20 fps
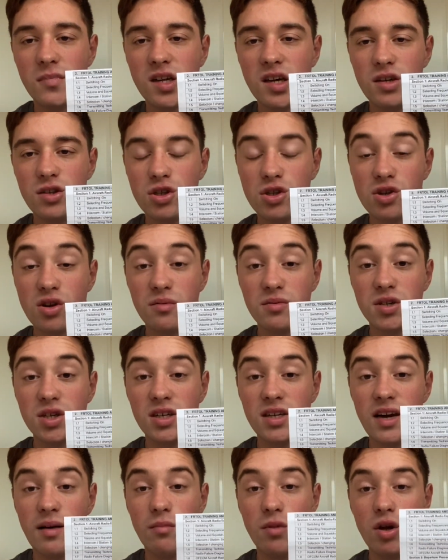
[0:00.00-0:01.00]

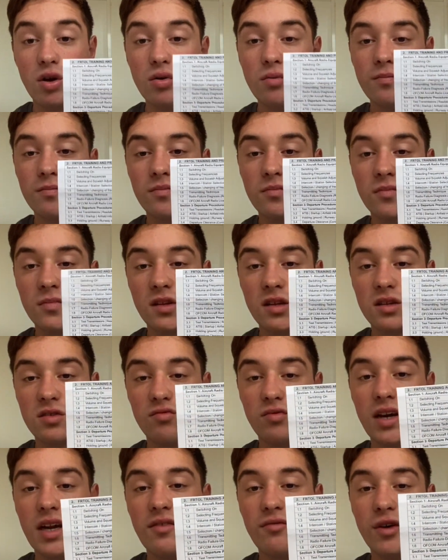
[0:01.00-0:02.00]
description down below. It's
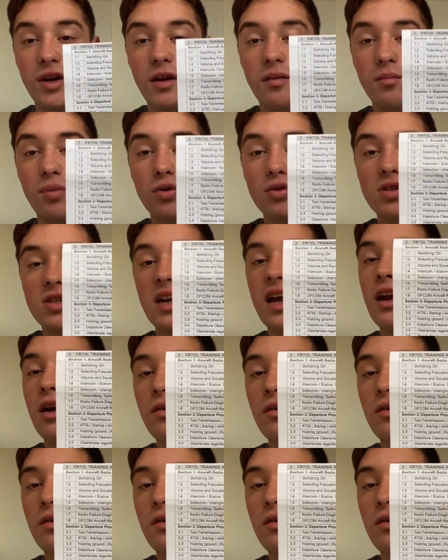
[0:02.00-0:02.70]
really, really important. And